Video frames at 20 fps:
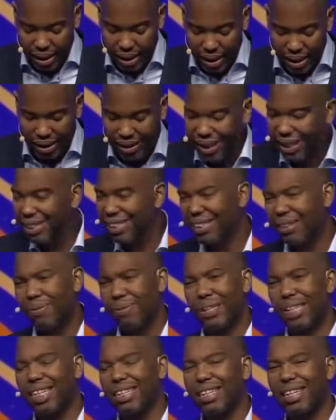It's easy to
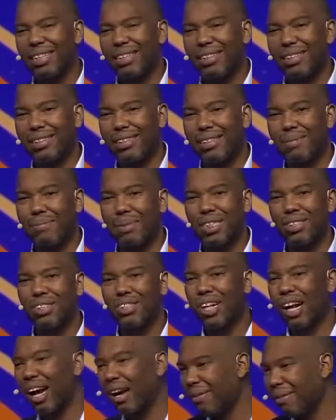forget that the
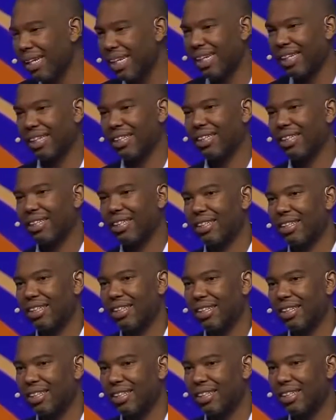majority,
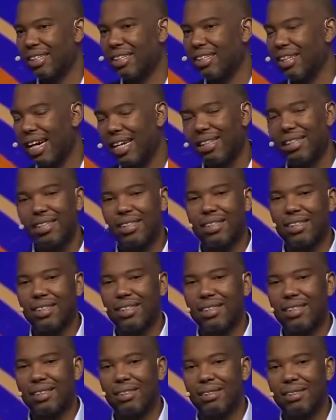not
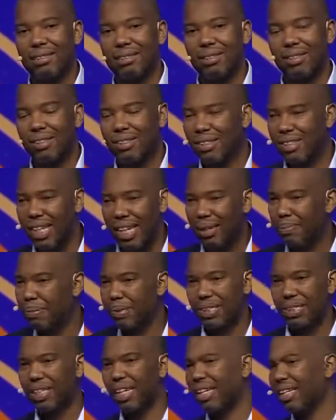
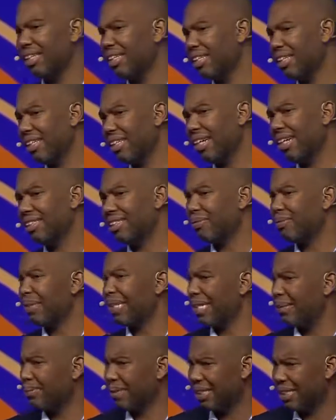10%, not
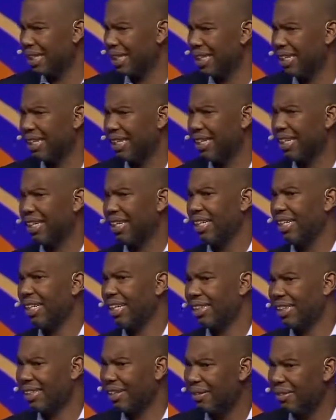20%,
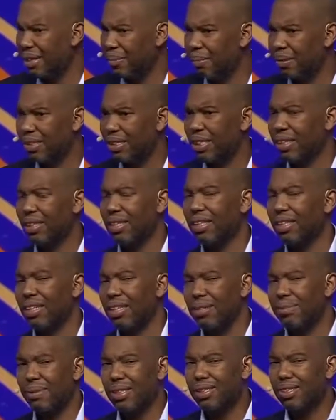not 30%,
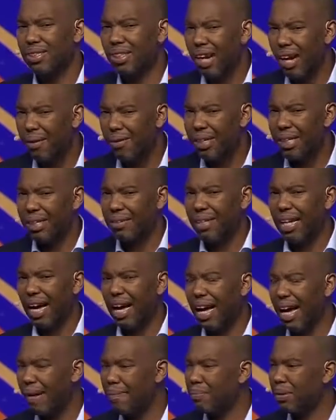the majority of the
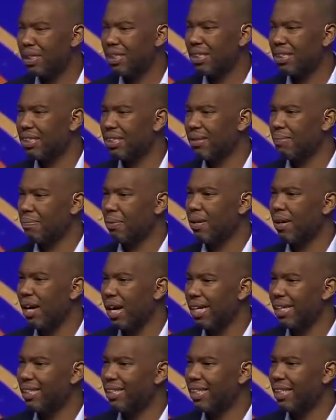opposition
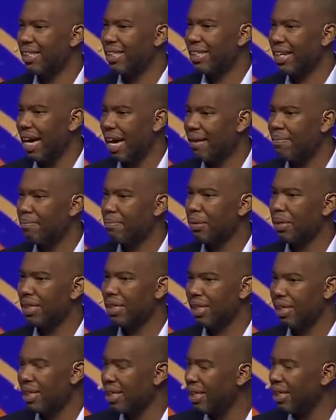party did not
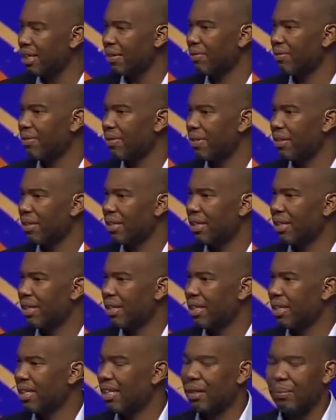believe
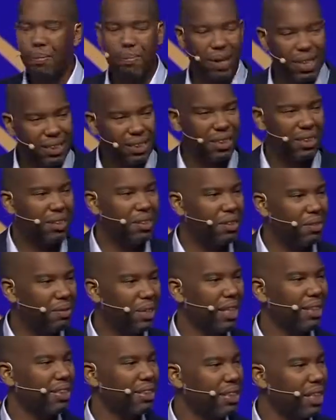that the President of the
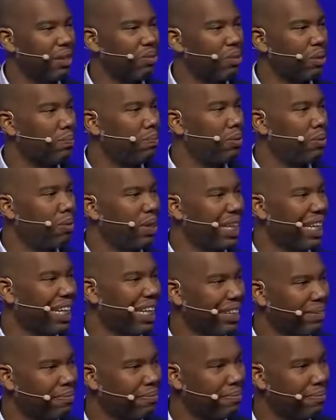United States was born here,